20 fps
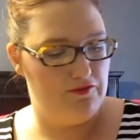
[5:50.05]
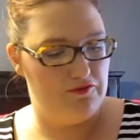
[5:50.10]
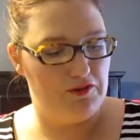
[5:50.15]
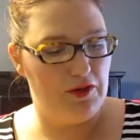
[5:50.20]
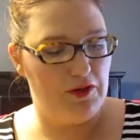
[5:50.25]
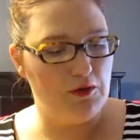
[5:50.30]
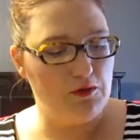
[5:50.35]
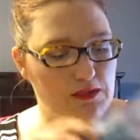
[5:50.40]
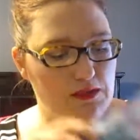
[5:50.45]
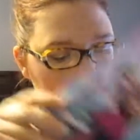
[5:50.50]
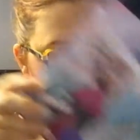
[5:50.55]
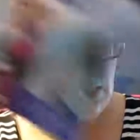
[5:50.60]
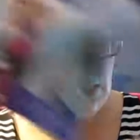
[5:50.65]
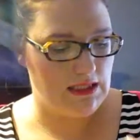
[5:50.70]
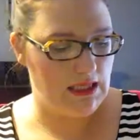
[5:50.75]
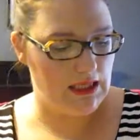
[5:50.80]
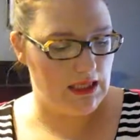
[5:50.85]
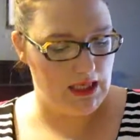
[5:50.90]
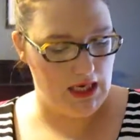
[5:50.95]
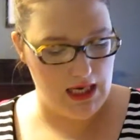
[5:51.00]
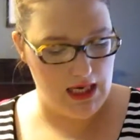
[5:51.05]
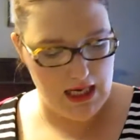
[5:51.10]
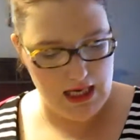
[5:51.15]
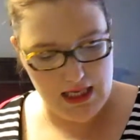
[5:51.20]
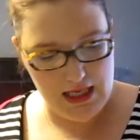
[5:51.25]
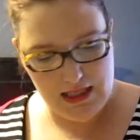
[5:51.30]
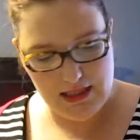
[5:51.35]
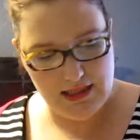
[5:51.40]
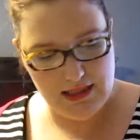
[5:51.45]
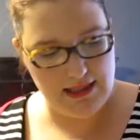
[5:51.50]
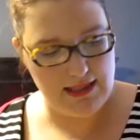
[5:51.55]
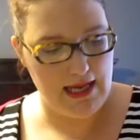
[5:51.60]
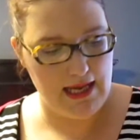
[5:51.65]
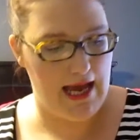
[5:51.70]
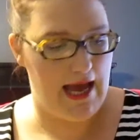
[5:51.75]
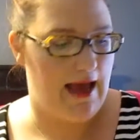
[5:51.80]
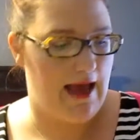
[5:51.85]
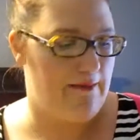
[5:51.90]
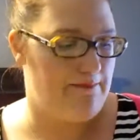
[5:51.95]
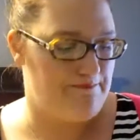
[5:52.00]
Frozen stickers,
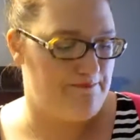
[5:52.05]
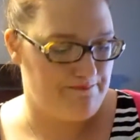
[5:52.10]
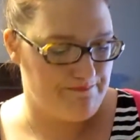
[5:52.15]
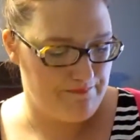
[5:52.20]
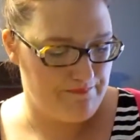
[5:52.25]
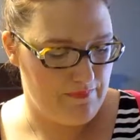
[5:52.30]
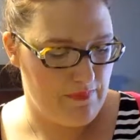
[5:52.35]
and